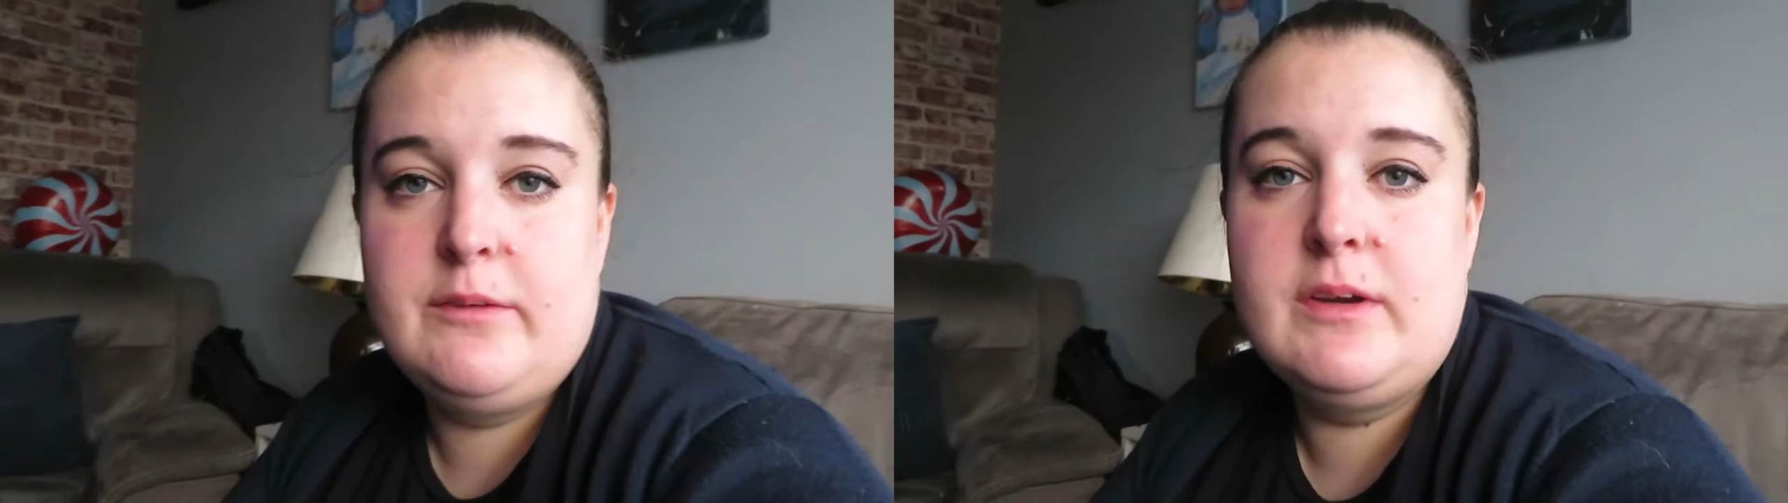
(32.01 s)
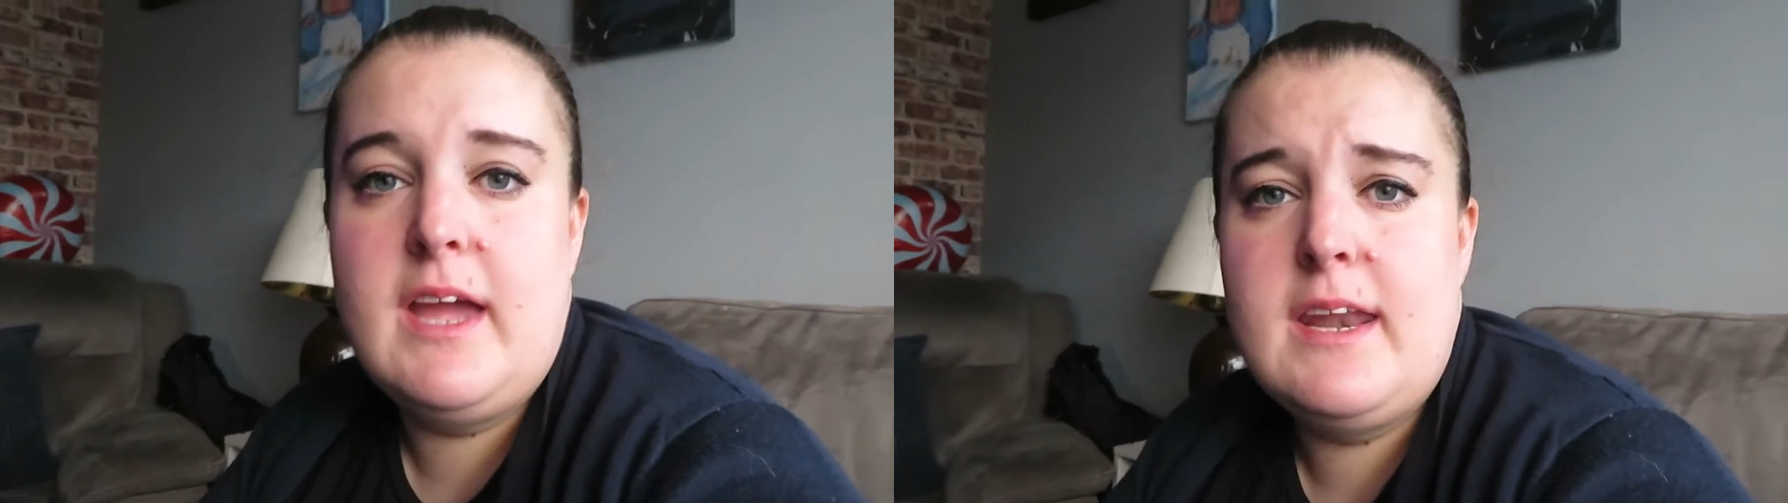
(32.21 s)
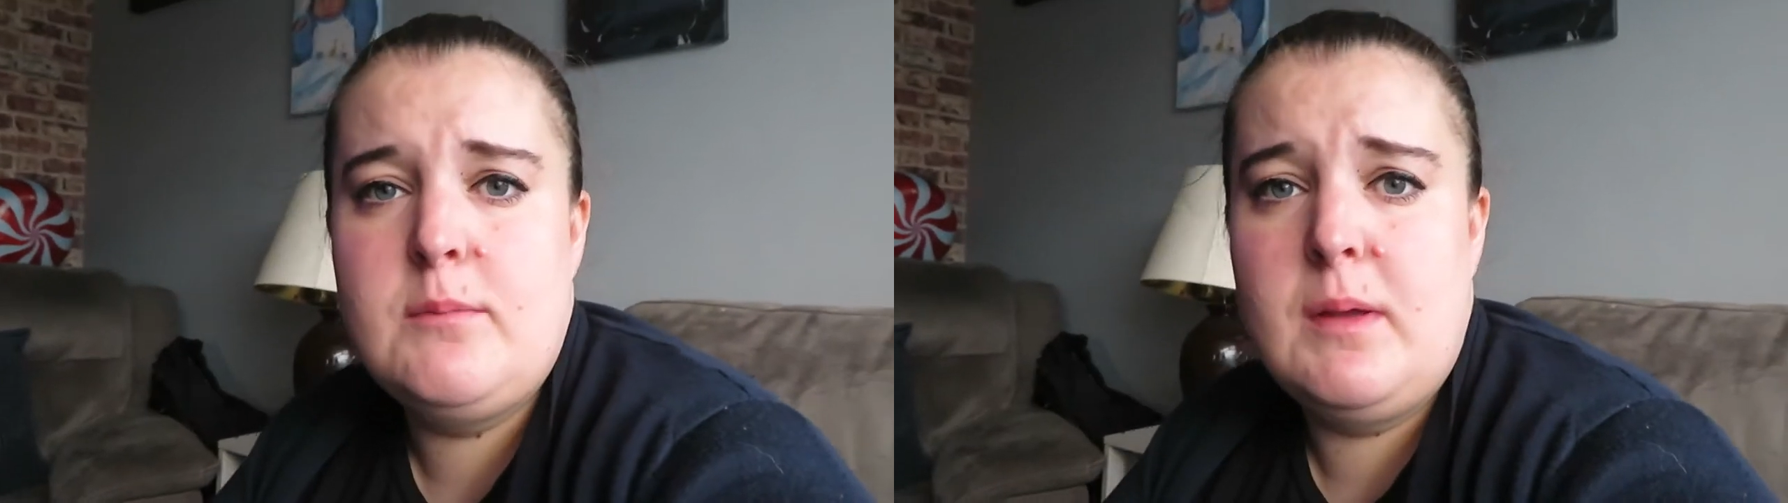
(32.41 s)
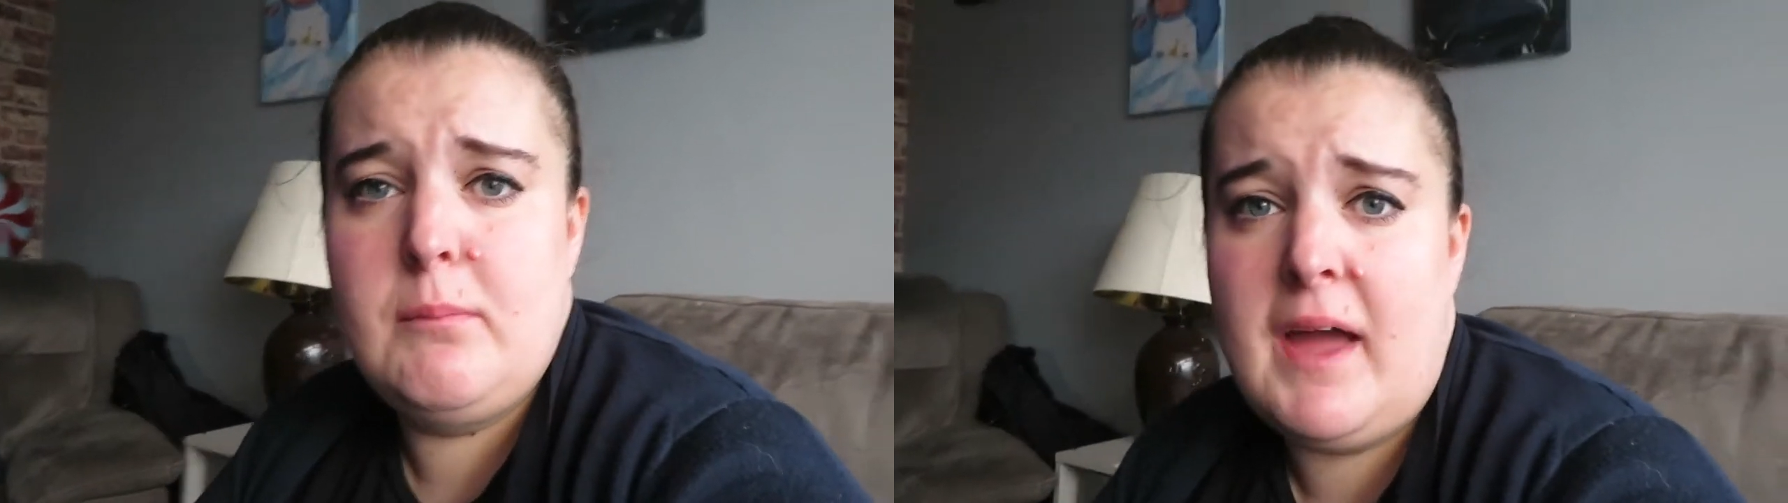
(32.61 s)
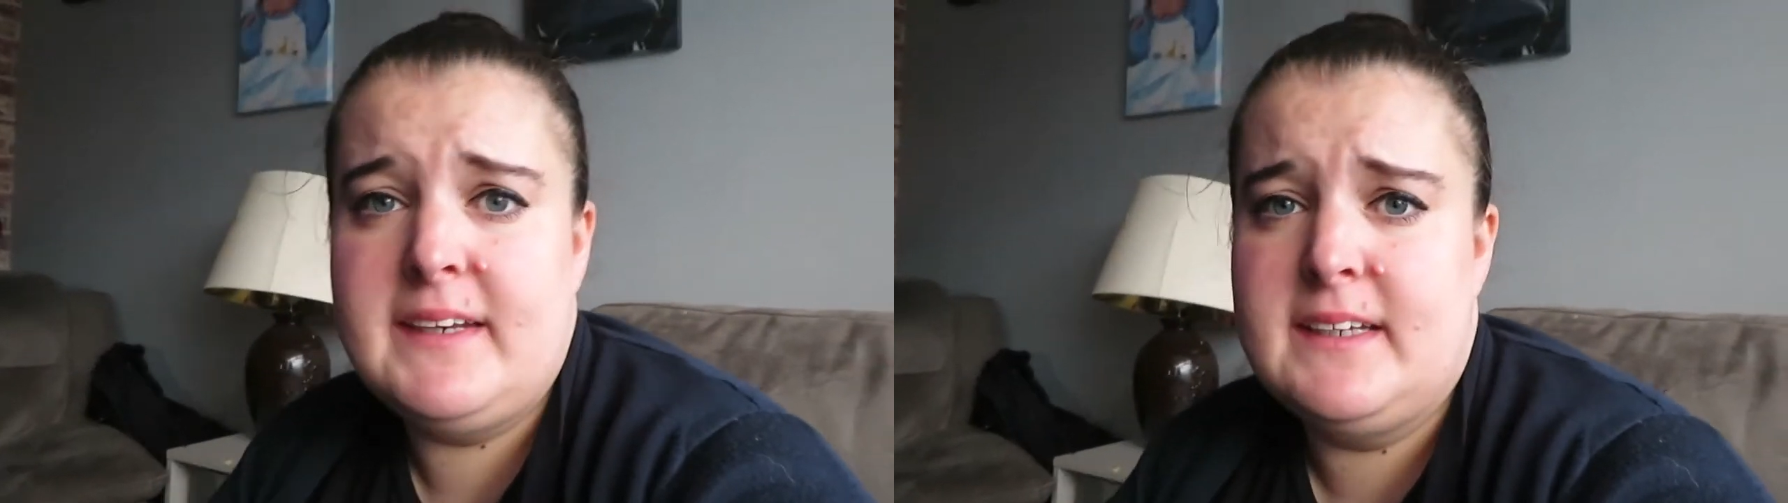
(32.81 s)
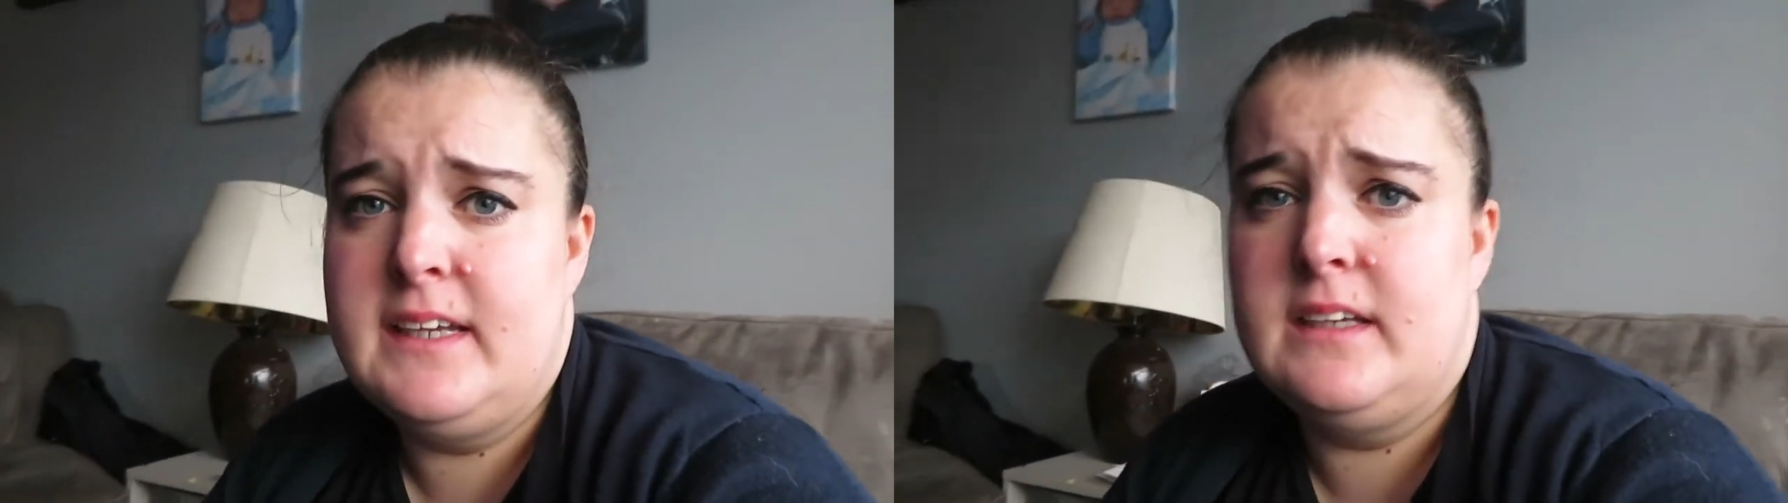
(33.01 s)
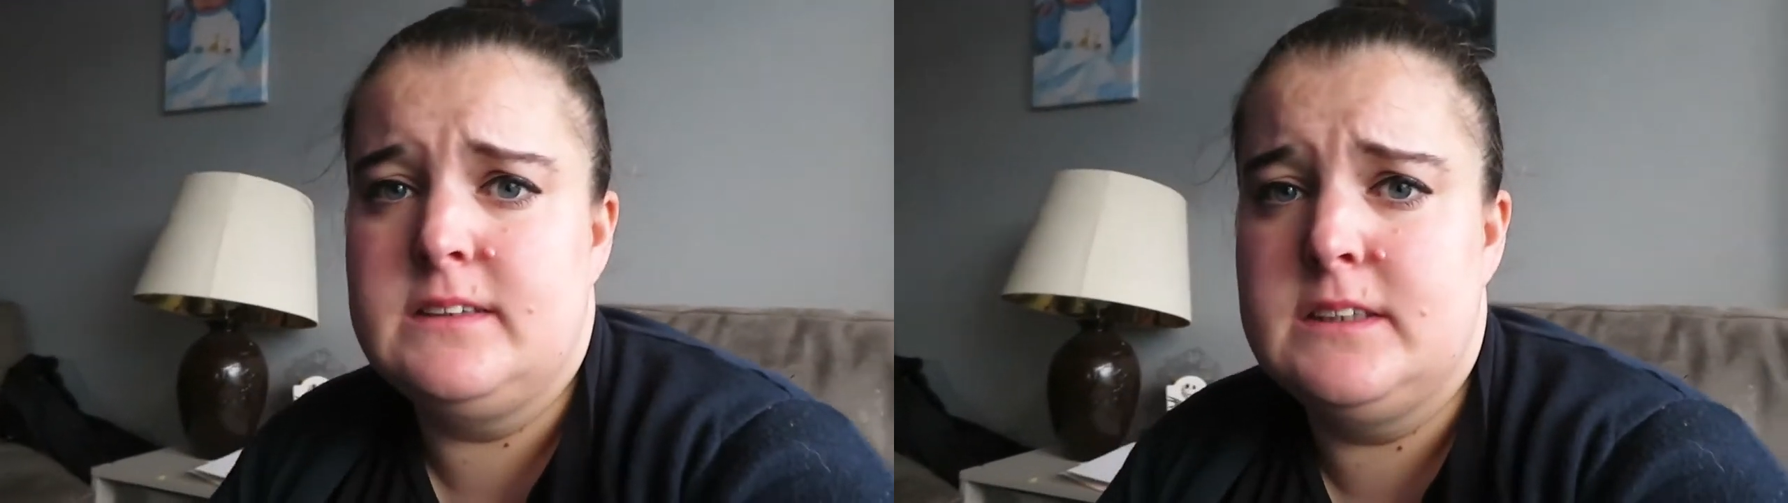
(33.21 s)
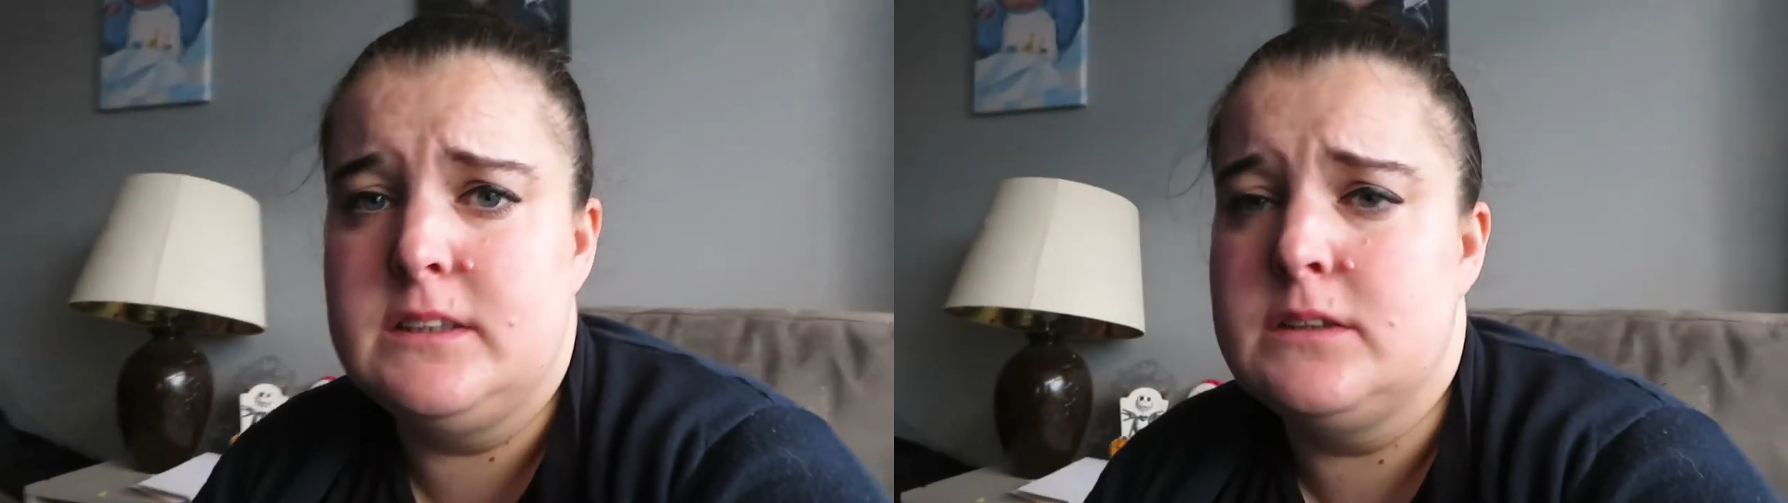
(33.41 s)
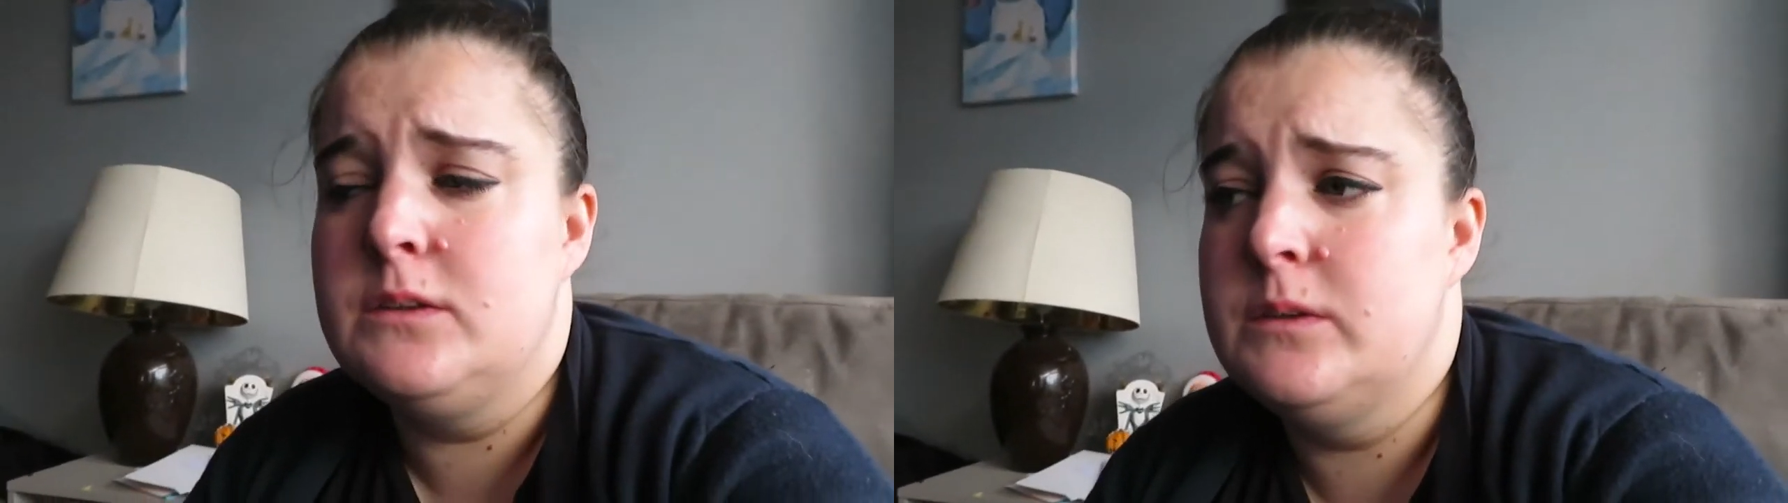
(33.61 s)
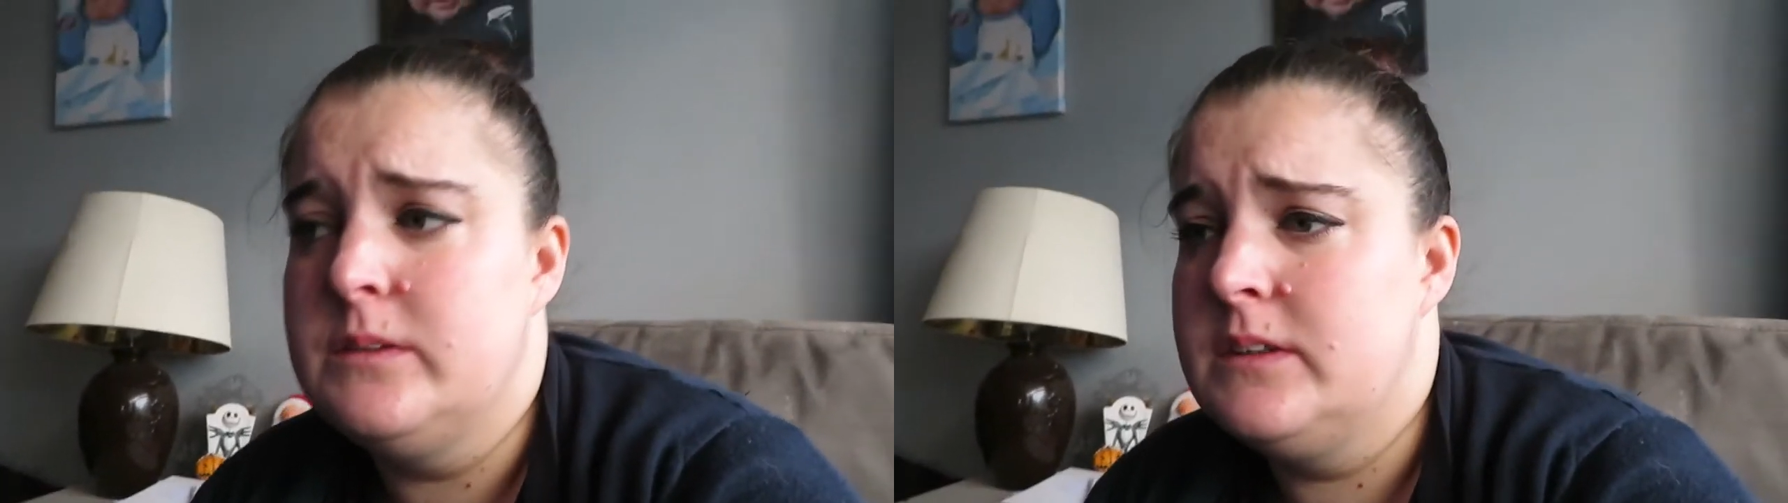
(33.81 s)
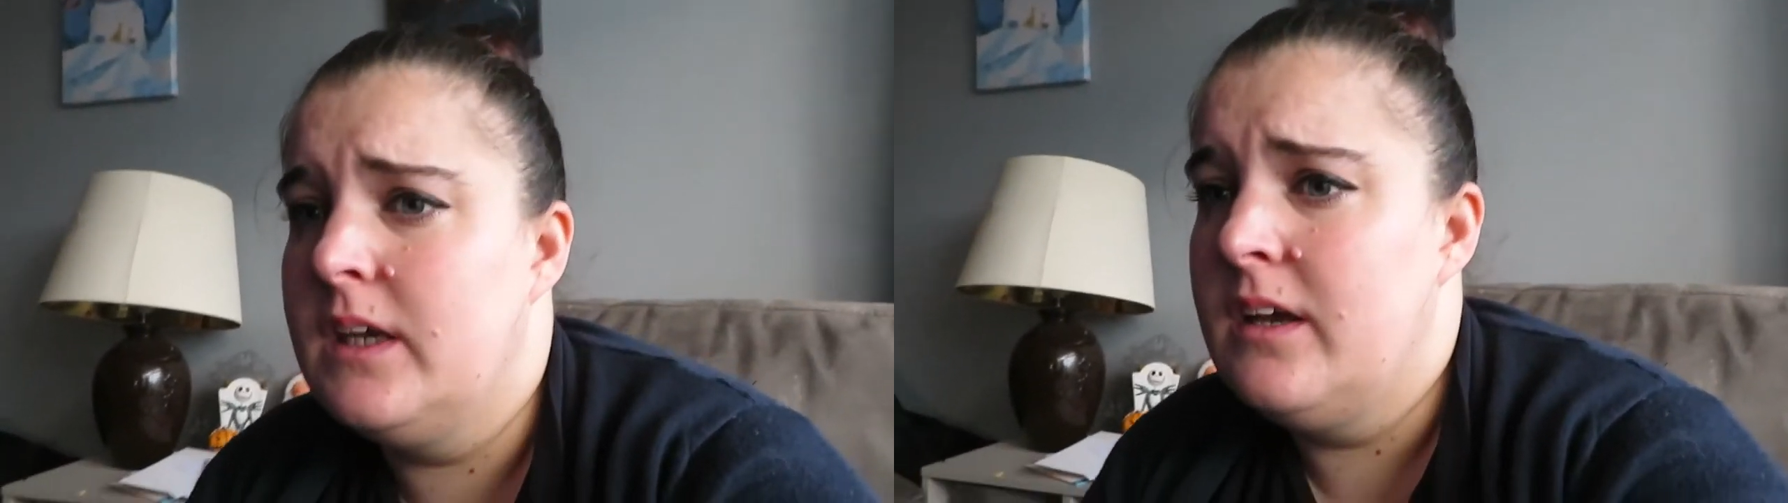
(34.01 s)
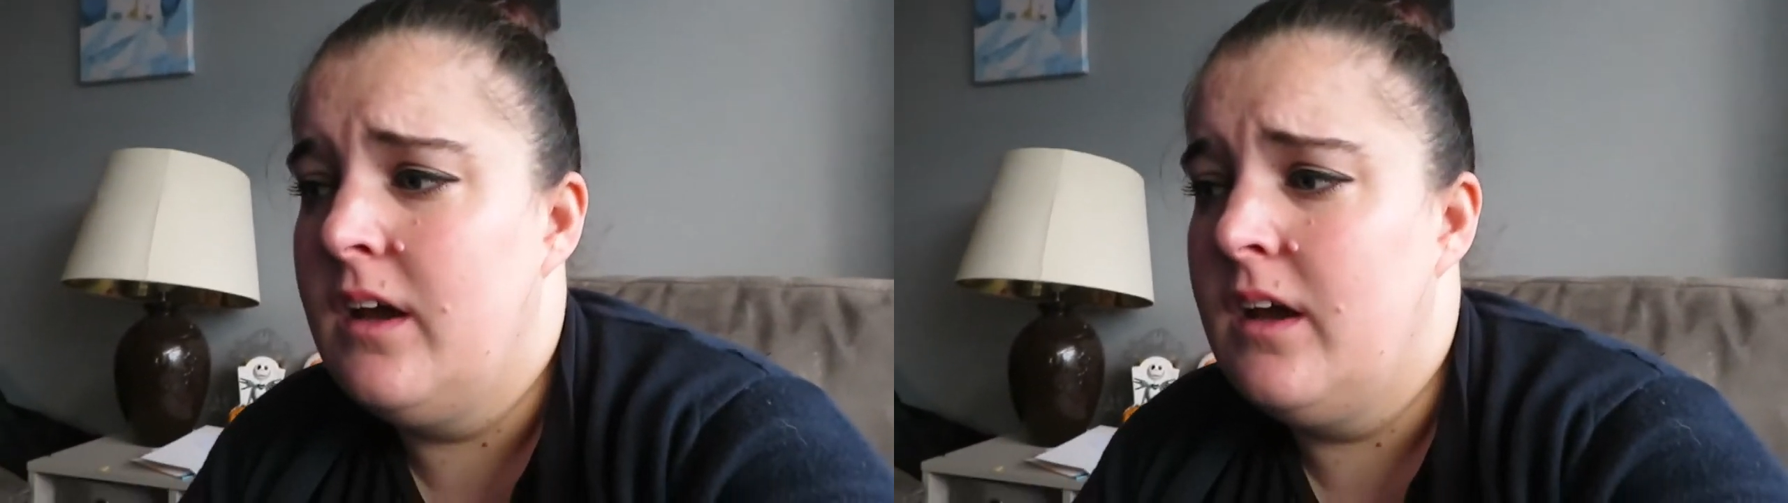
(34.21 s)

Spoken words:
We're getting a bit panicky because the schools,